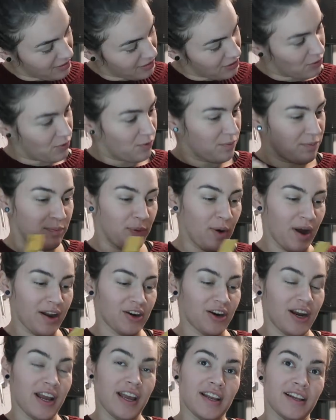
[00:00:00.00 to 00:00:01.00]
You
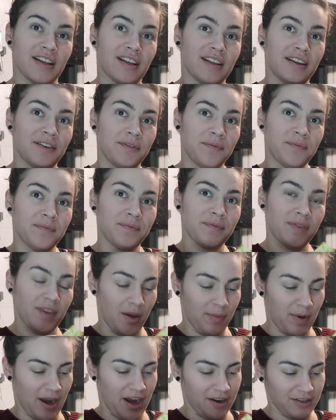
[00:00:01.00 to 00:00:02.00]
butter it,
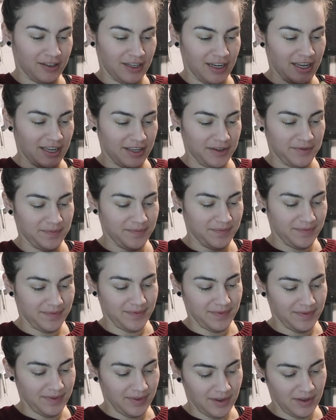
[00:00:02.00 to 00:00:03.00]
apparently,
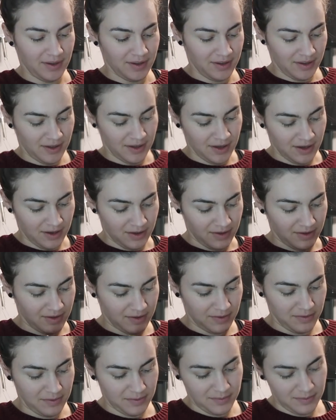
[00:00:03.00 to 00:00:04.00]

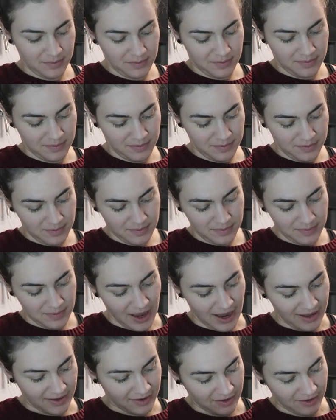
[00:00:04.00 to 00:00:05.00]
because
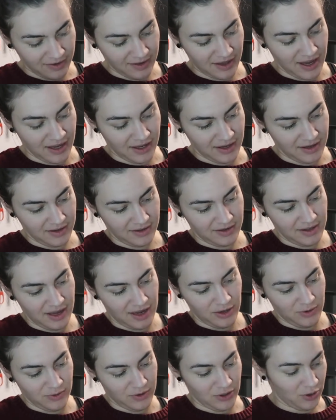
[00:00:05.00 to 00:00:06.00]
that's a thing
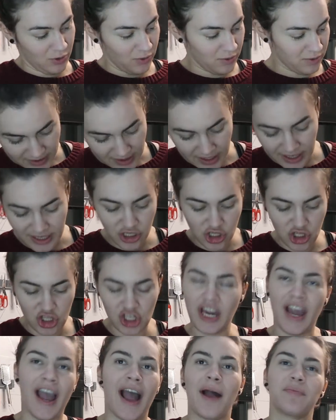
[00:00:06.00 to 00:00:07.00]
that you do. It's like
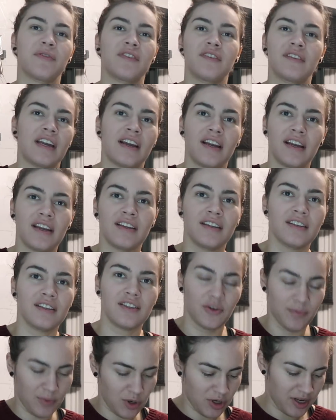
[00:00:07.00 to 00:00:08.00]
chapstick.
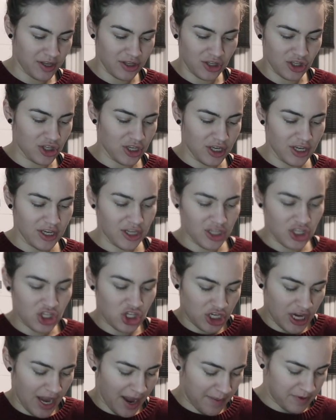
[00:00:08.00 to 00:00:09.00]
I'm putting
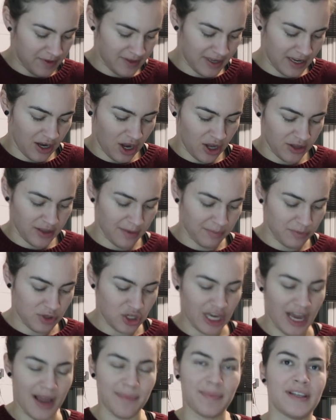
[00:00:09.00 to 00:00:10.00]
chapstick on them
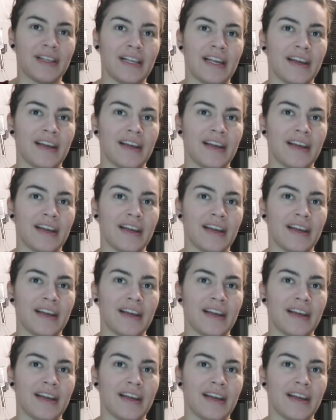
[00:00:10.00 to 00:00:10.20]
chapped